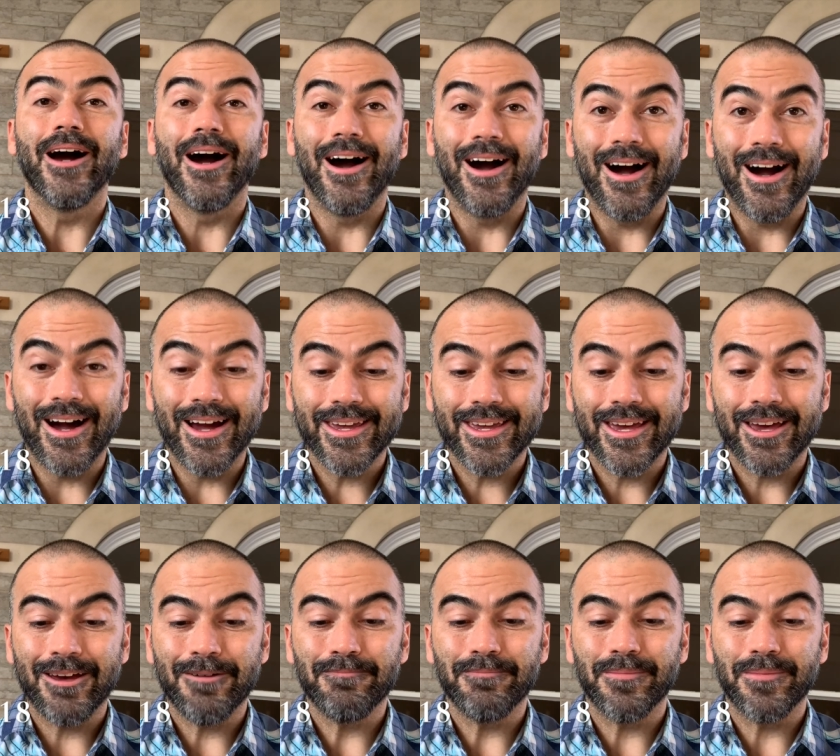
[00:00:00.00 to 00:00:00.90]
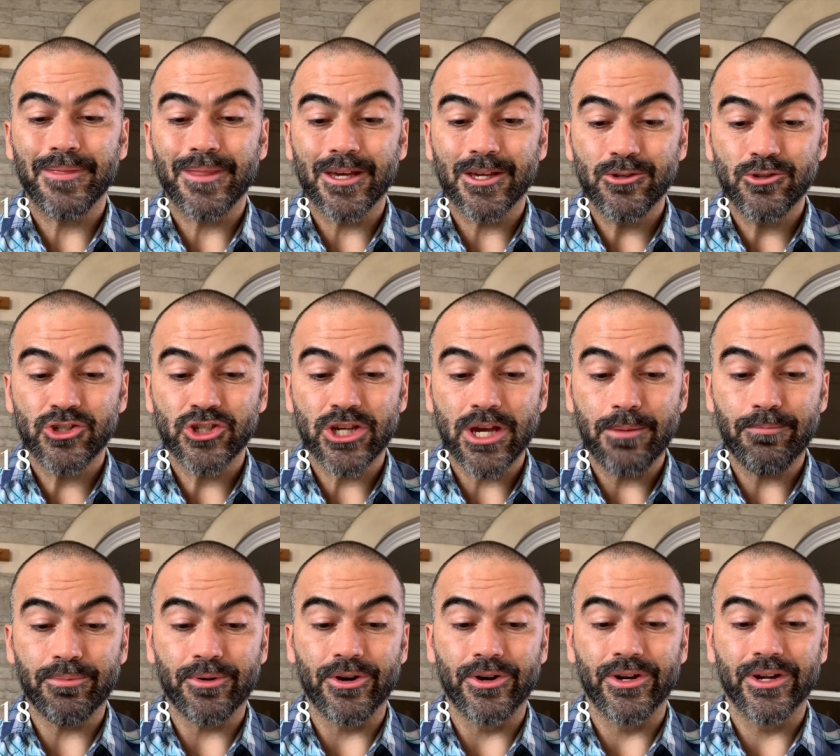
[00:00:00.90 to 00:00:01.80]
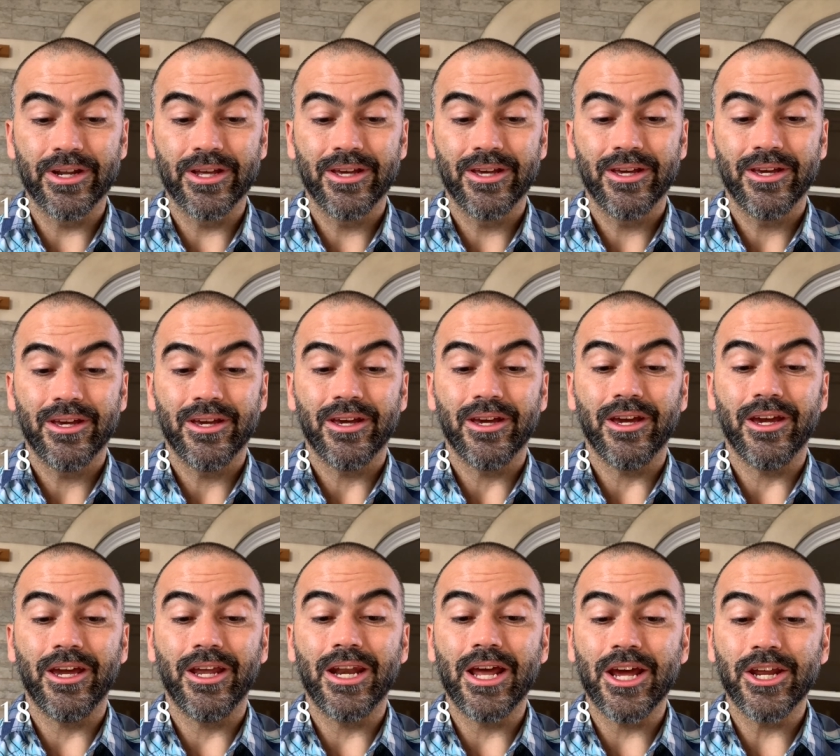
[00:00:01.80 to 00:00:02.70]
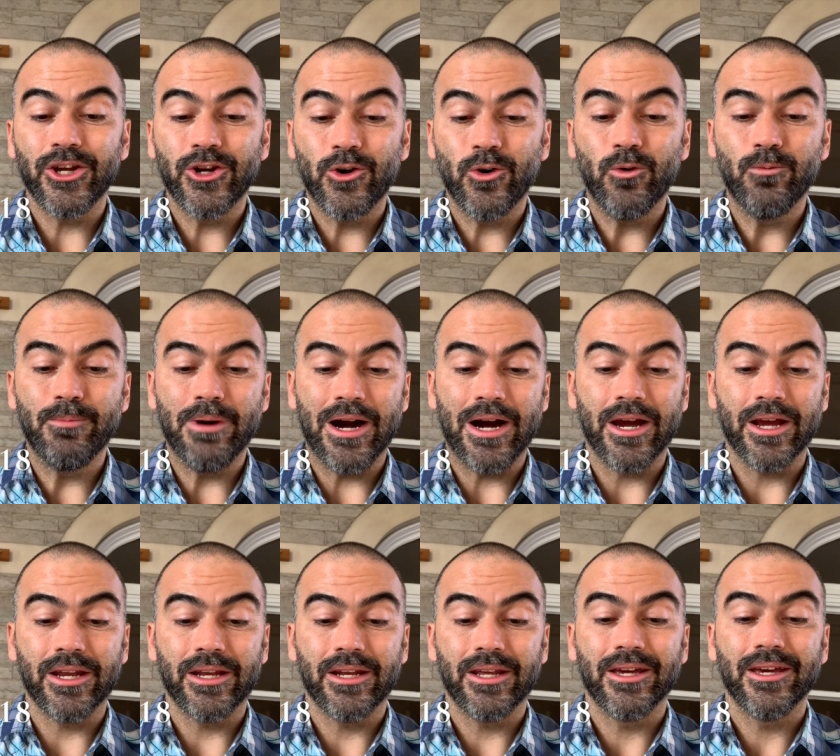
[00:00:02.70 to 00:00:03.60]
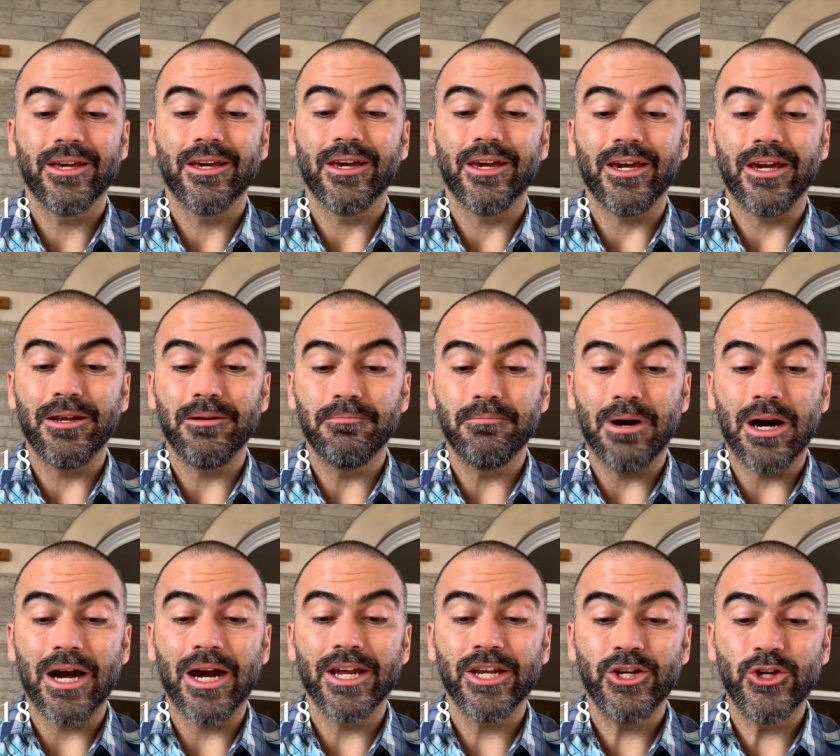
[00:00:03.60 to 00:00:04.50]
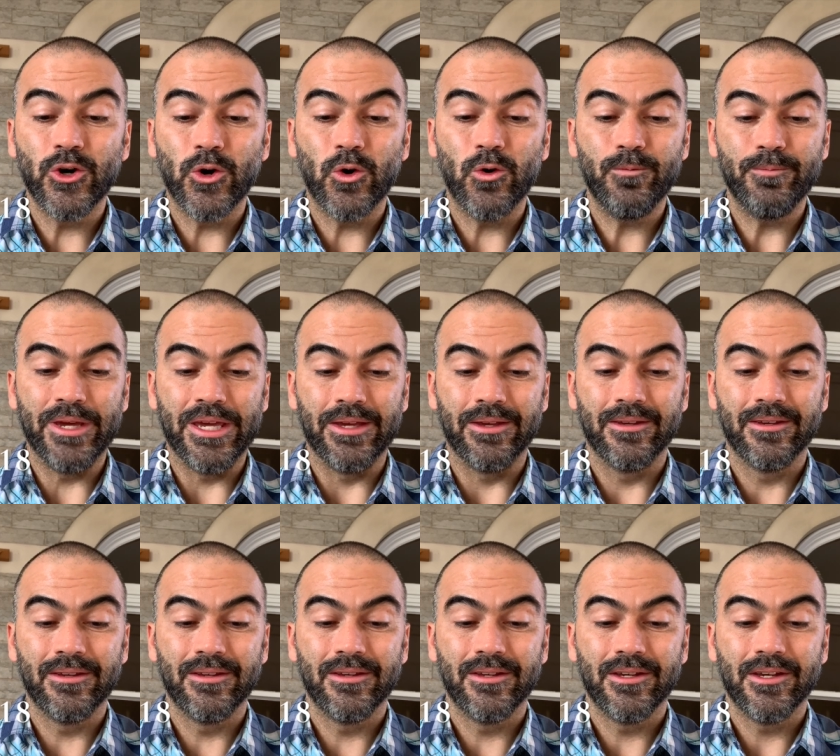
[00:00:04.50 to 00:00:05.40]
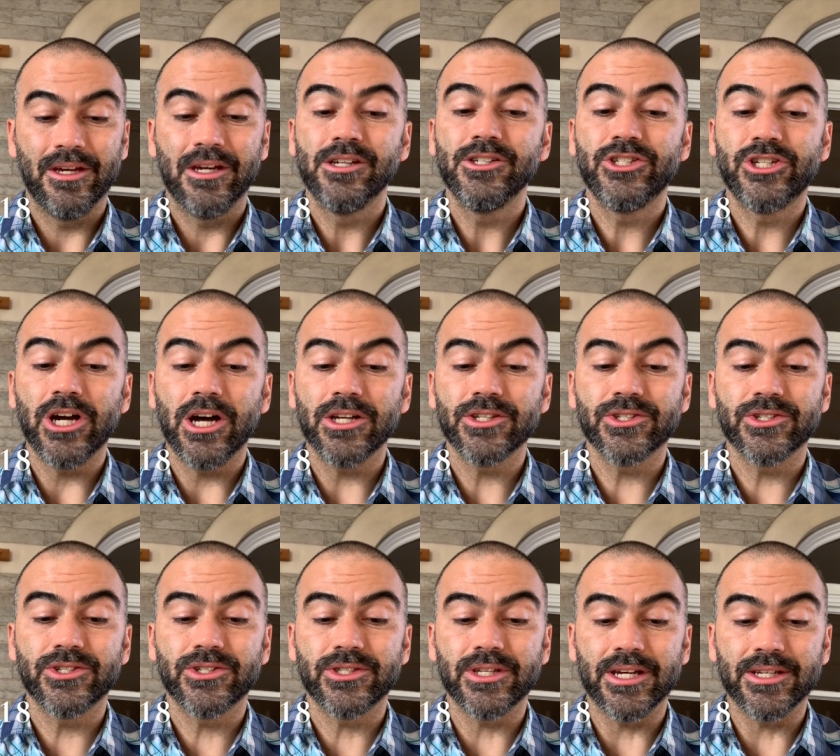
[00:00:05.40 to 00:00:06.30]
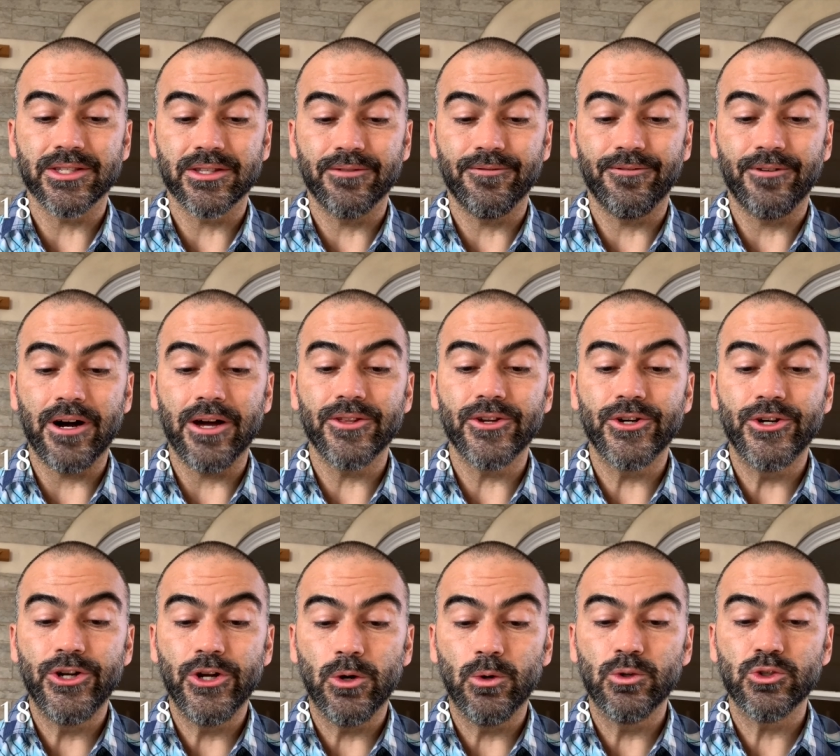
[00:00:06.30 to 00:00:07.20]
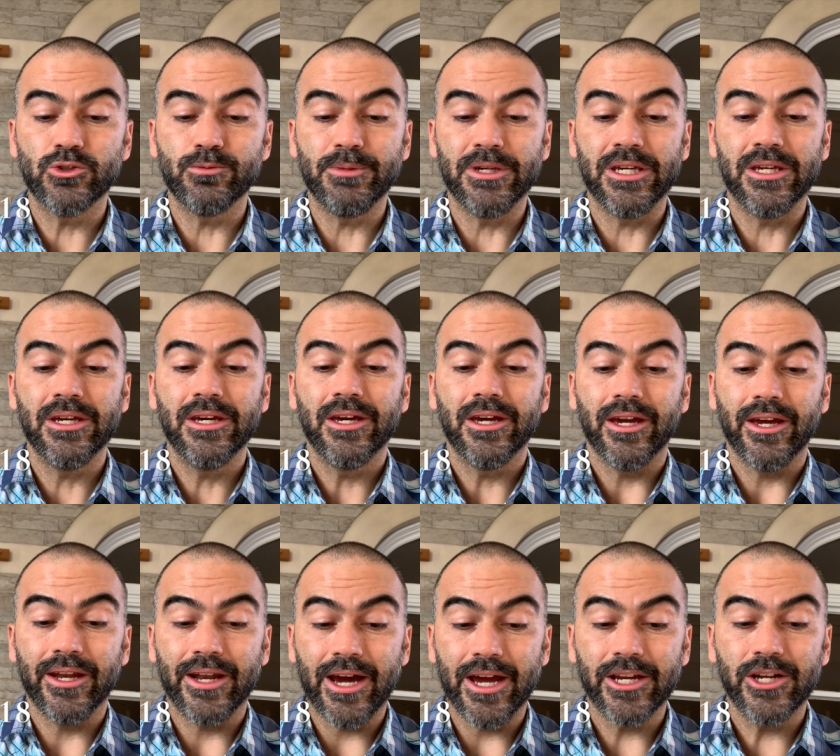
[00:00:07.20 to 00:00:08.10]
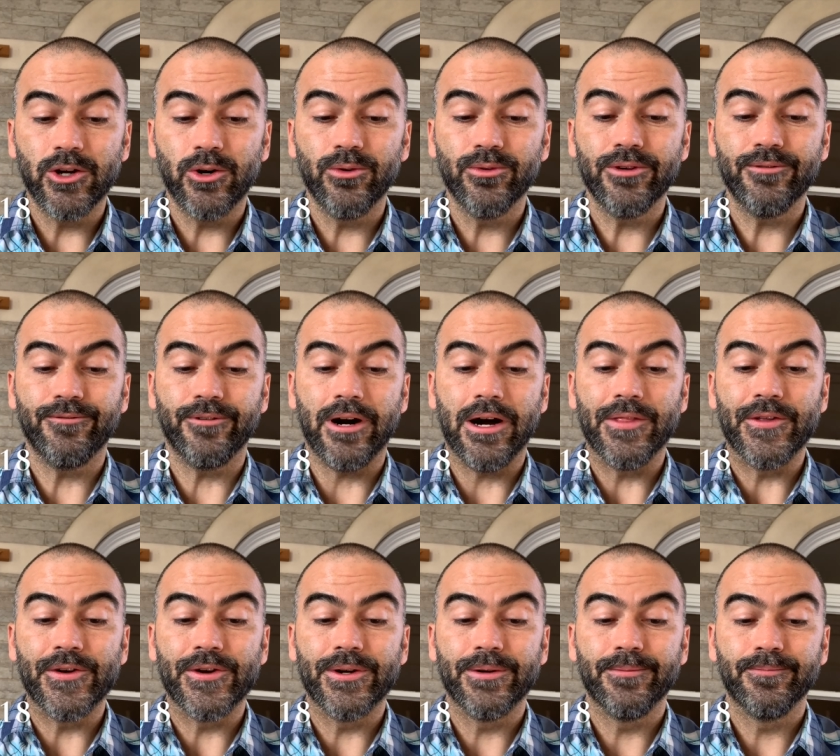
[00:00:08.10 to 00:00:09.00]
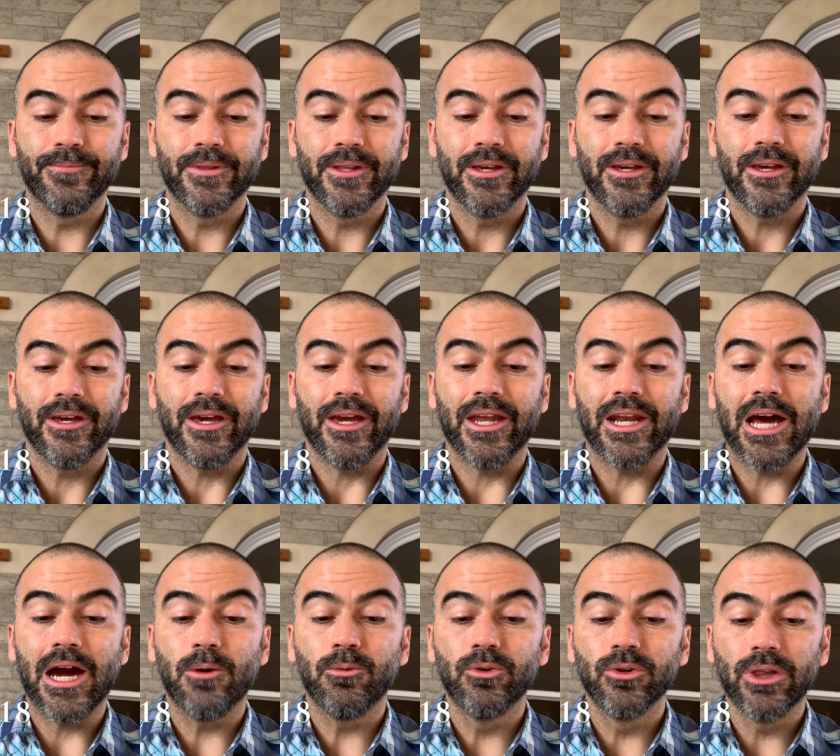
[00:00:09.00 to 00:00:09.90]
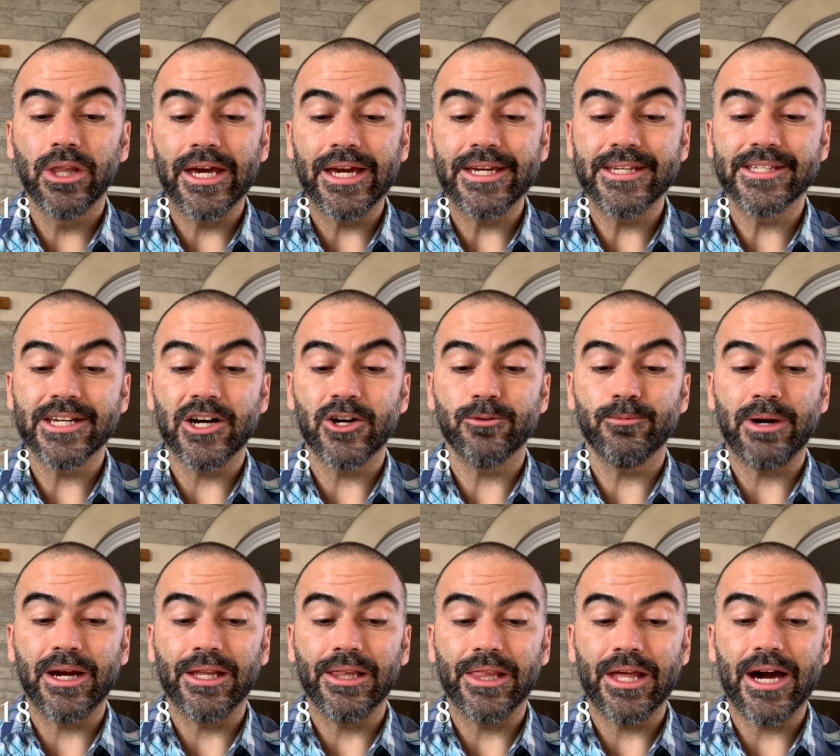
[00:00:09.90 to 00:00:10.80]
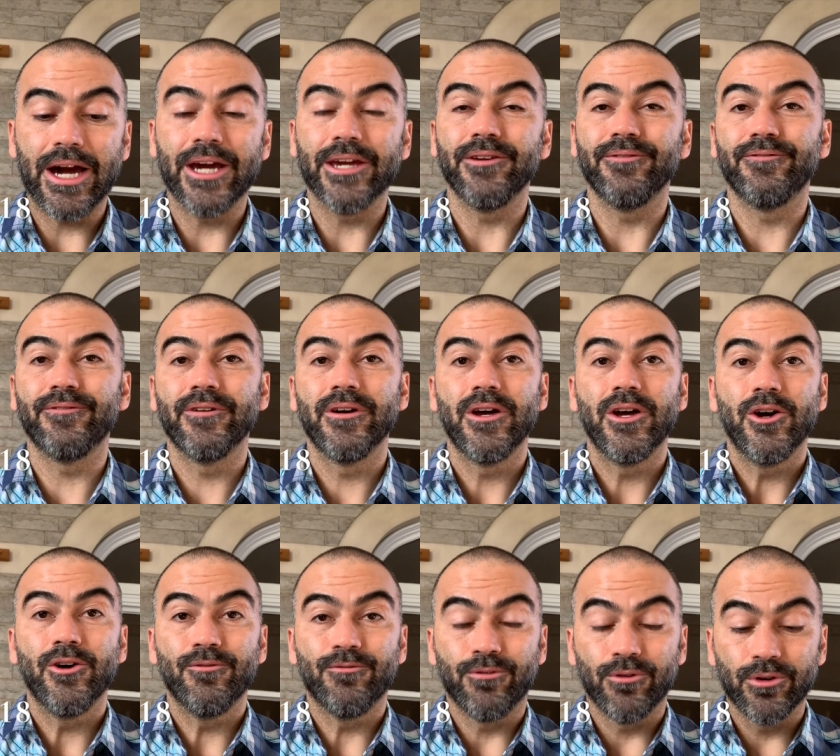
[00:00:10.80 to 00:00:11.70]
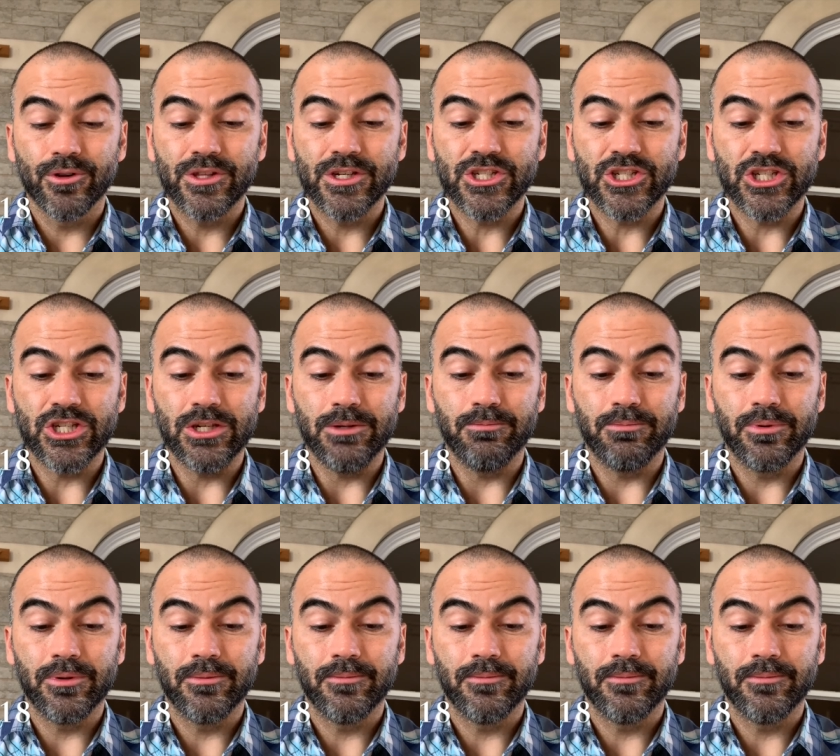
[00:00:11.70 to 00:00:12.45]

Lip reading: I am the good shepherd, and I know mine, and mine know me. Just as the Father knows me, and I know the Father, and I will lay down my life for the sheep.